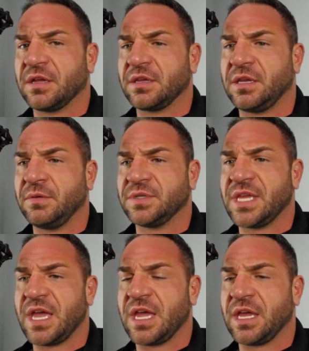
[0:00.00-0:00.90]
he was
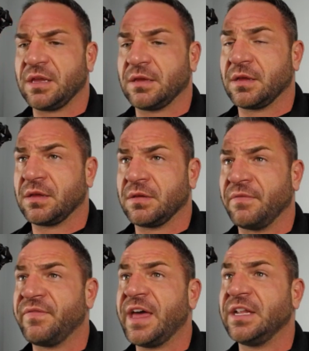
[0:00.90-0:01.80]
a
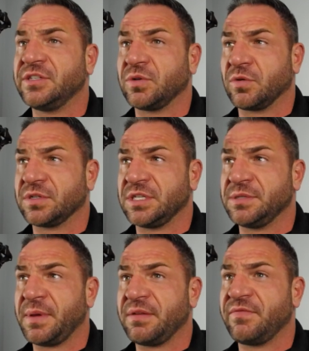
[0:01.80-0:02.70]
vetted source. He's
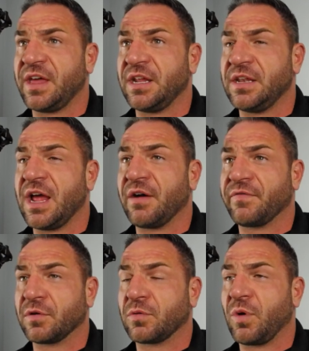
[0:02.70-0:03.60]
been vetted now
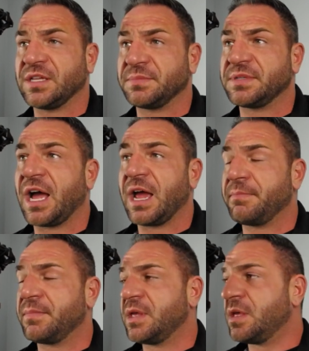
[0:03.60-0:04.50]
for quite some
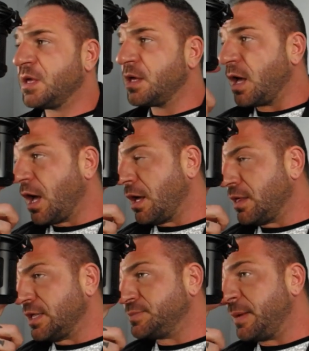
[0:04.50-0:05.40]
time,
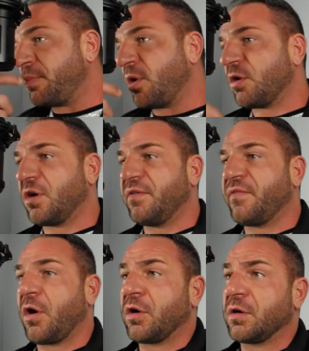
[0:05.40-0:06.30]
has been part of
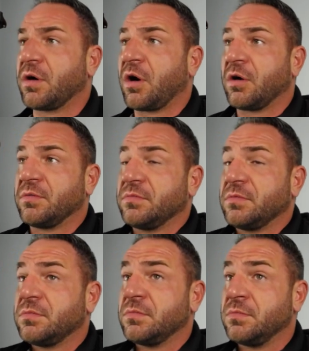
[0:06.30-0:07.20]
our
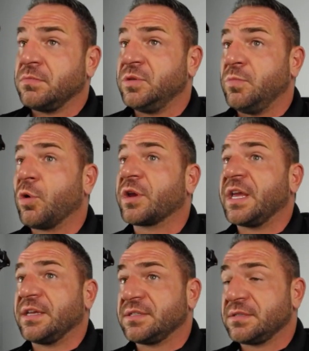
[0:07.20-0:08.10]

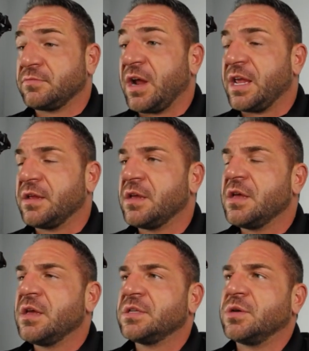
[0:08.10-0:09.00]
workings, right?
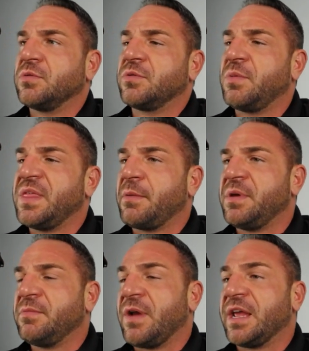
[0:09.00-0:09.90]
So the way that
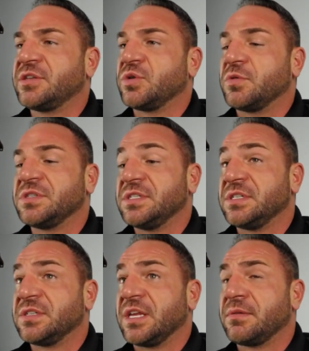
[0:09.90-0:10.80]
we rank sources
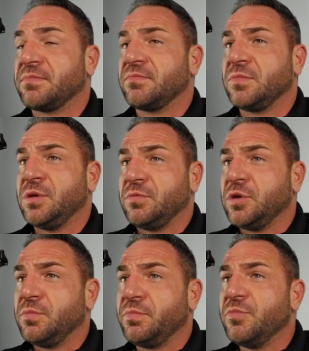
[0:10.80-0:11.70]
is like
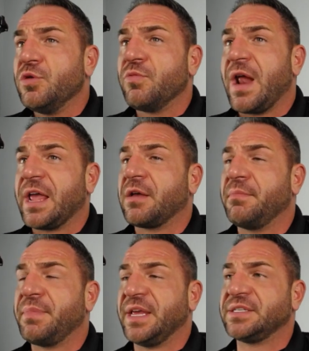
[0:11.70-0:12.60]
you rank
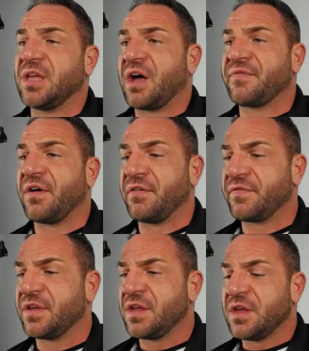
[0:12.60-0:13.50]
them based off of
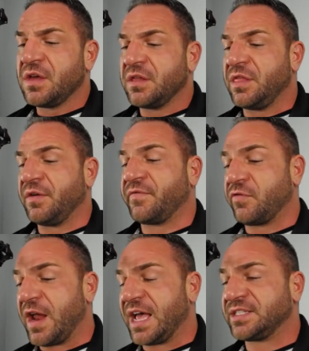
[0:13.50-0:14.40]
their
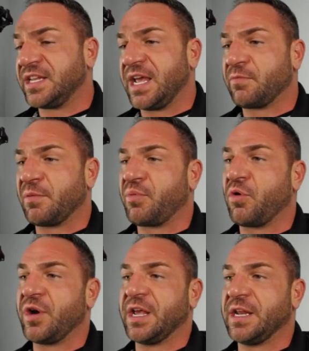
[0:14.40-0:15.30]
veracity on
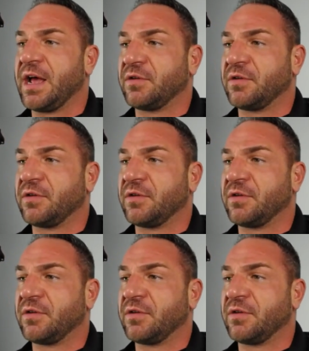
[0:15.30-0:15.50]
reporting and how